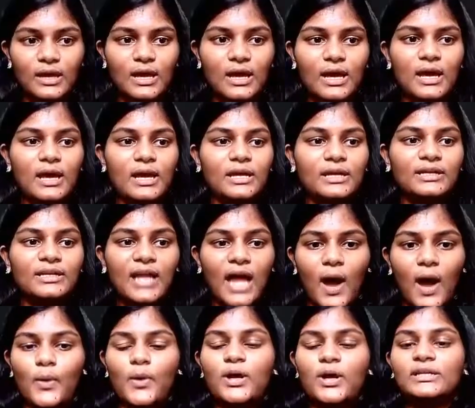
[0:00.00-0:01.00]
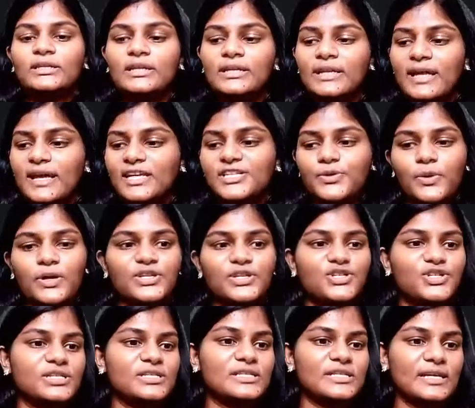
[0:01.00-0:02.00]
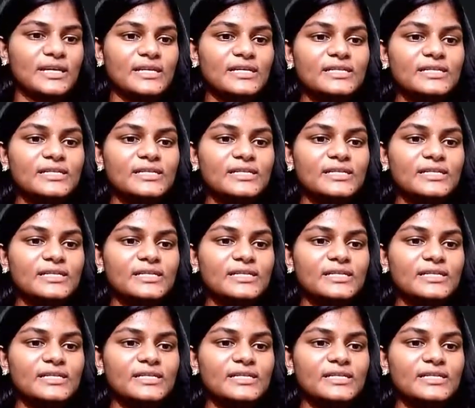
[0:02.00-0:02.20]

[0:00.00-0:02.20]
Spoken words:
Now, the next question says,